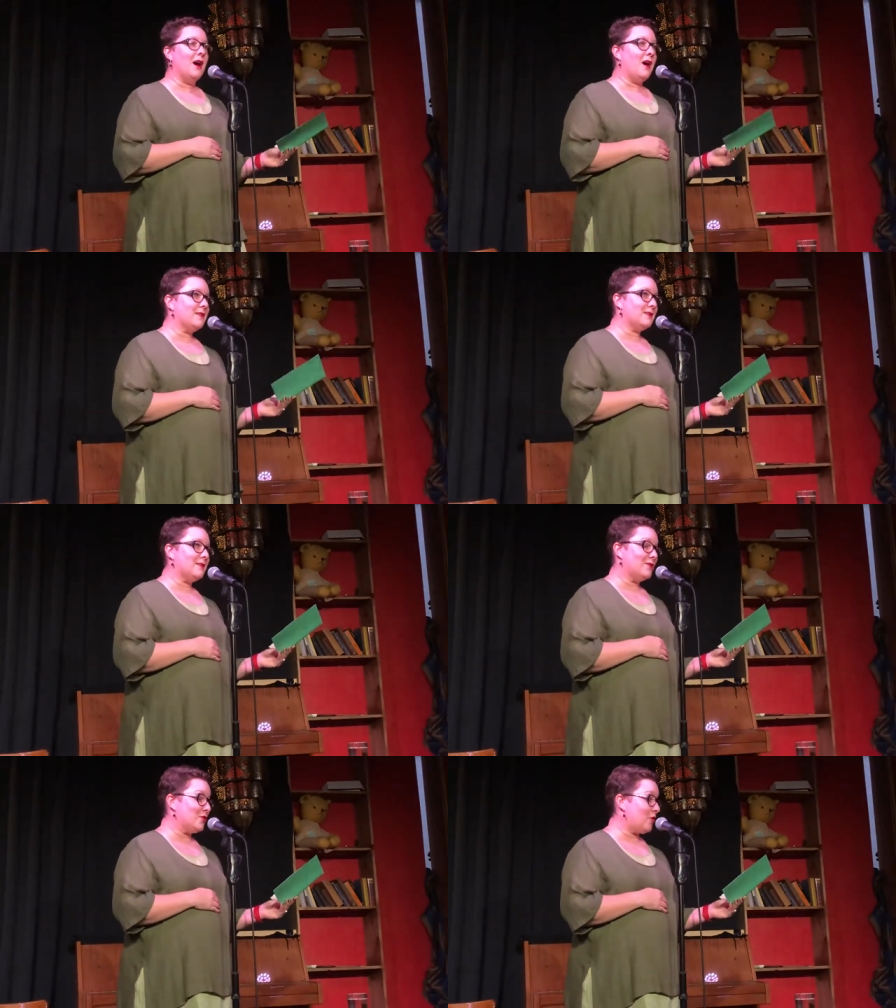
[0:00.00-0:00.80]

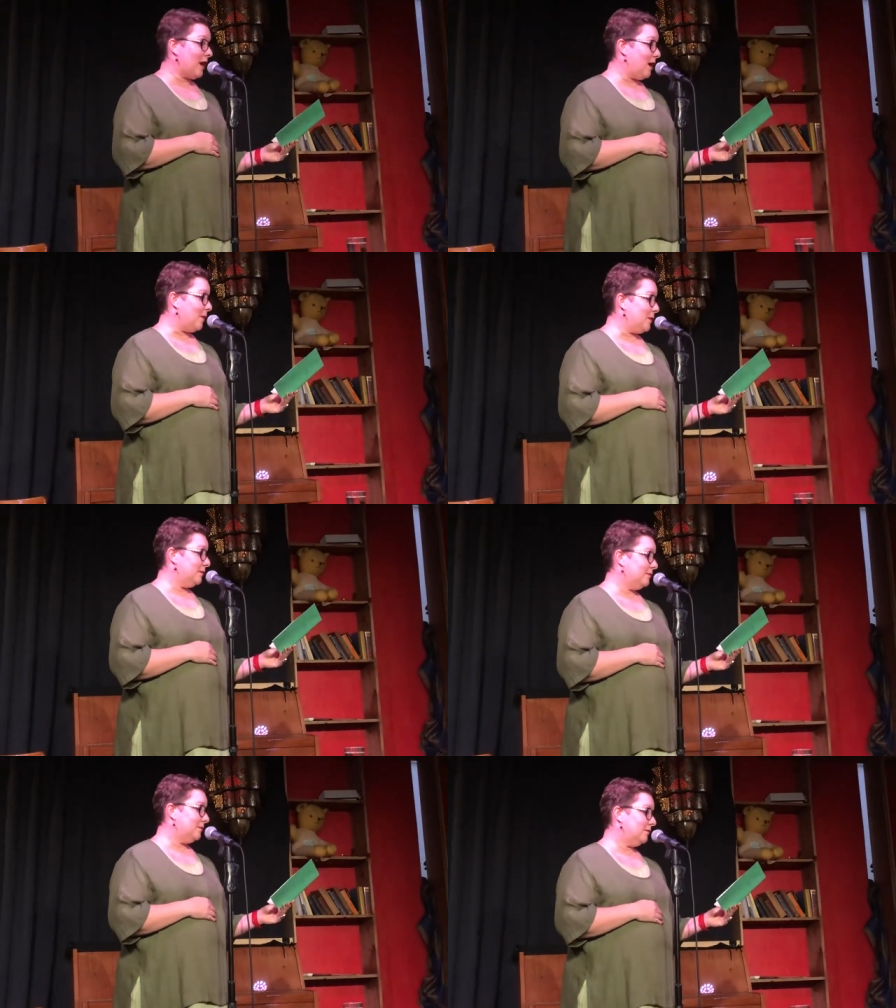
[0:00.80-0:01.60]
Asked straight up,
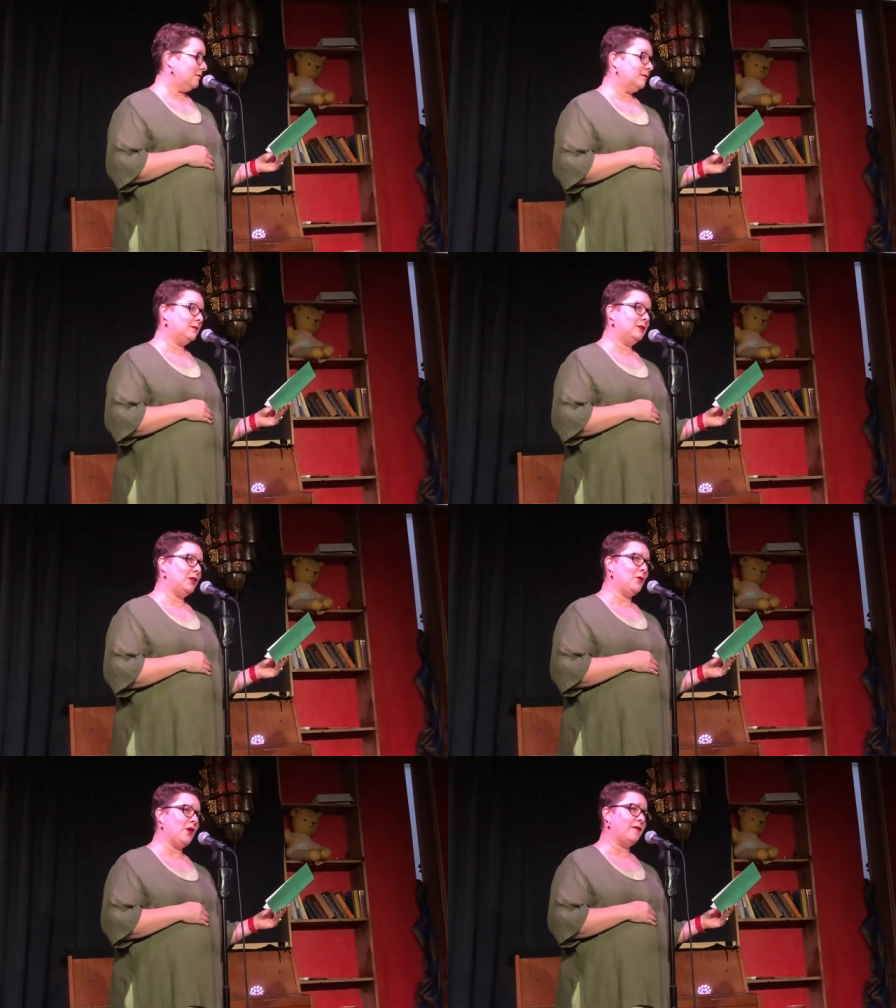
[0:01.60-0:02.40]
do
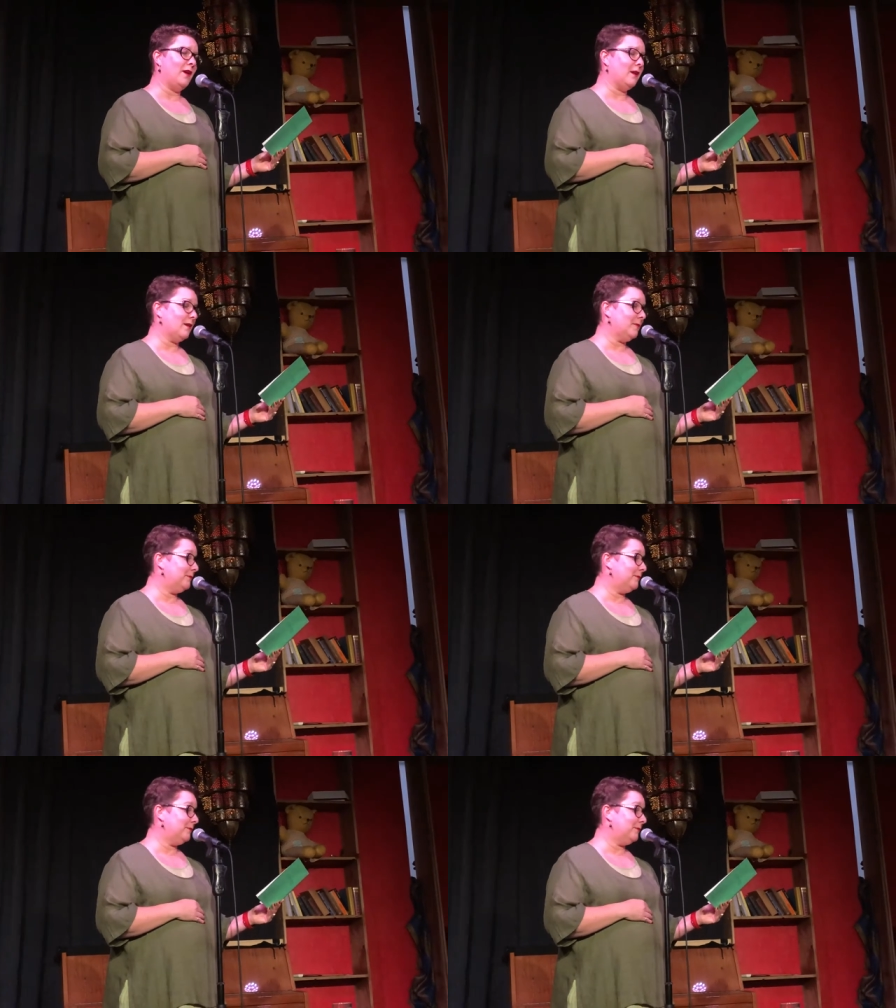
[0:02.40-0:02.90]
you want to fuck?